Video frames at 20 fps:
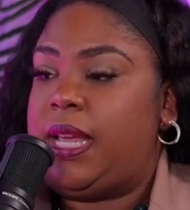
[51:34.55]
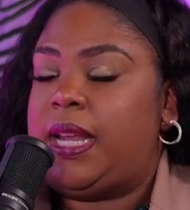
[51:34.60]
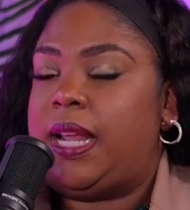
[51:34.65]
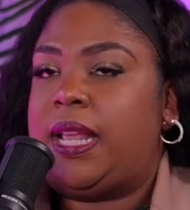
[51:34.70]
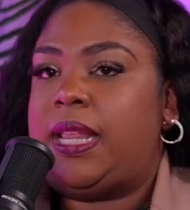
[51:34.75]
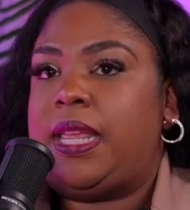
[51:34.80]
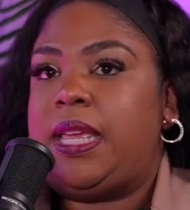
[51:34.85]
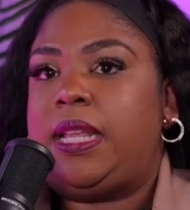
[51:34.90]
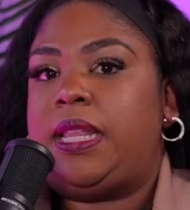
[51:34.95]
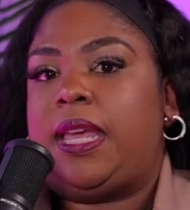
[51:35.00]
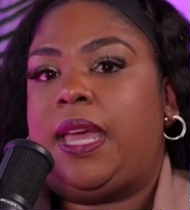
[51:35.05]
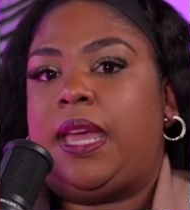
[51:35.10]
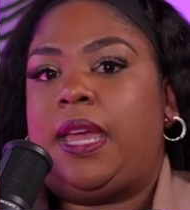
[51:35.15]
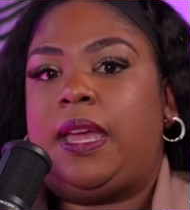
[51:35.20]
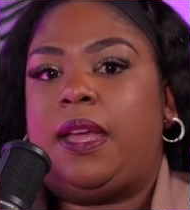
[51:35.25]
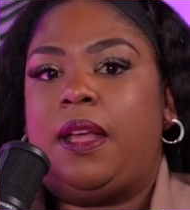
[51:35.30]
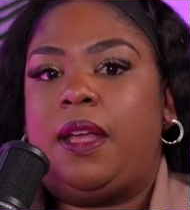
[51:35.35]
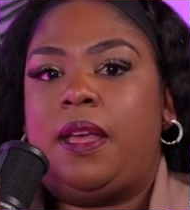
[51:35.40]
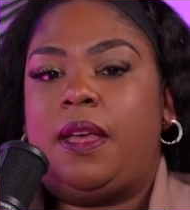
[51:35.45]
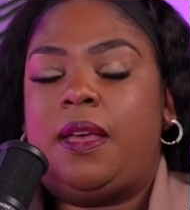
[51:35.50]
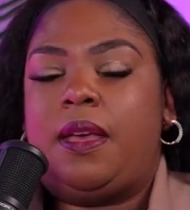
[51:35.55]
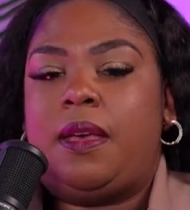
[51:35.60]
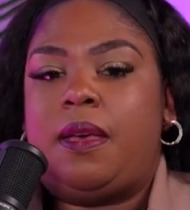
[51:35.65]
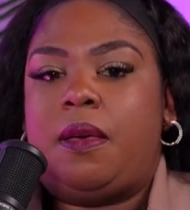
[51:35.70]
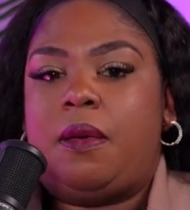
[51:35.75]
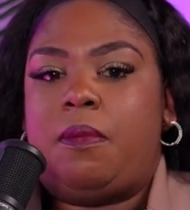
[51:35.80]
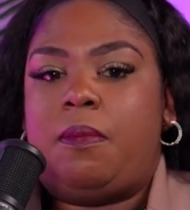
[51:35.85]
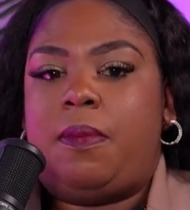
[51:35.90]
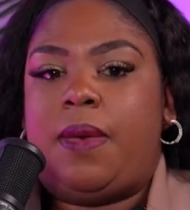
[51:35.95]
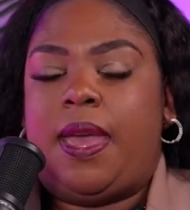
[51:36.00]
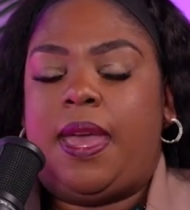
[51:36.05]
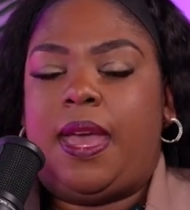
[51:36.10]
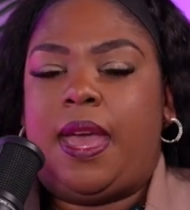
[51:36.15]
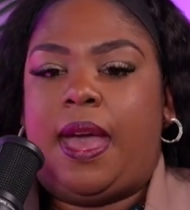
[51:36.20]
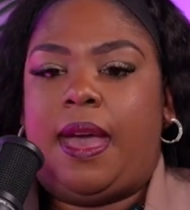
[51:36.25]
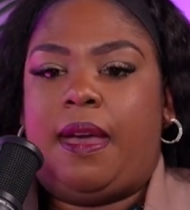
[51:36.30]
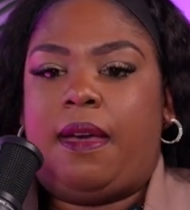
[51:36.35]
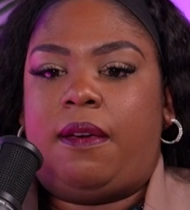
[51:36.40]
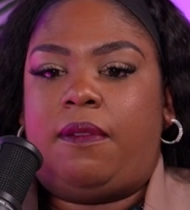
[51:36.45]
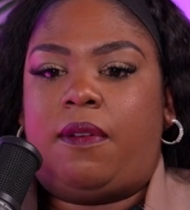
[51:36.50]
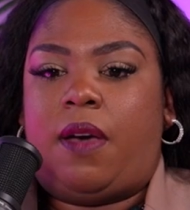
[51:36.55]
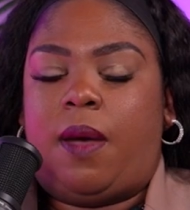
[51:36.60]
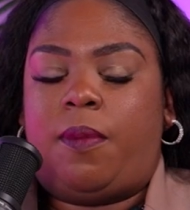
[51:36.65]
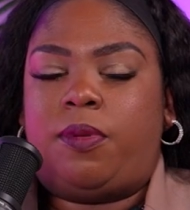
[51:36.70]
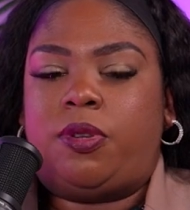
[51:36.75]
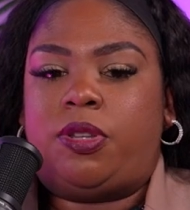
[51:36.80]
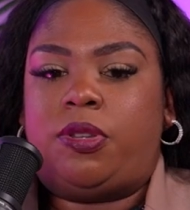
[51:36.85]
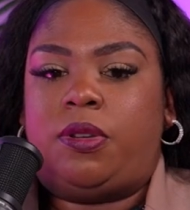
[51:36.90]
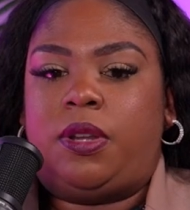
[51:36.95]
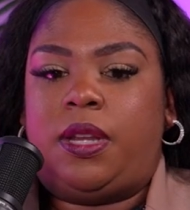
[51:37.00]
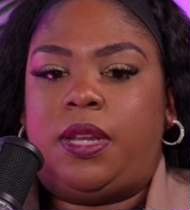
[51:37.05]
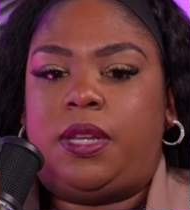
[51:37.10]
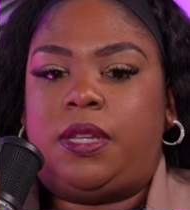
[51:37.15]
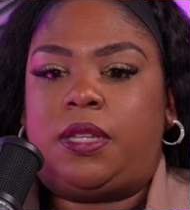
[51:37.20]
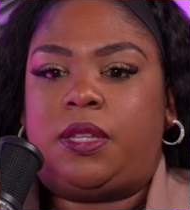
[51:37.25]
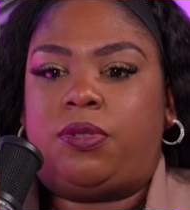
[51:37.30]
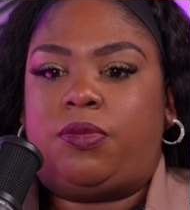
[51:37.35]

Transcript: And I think they may have opportunities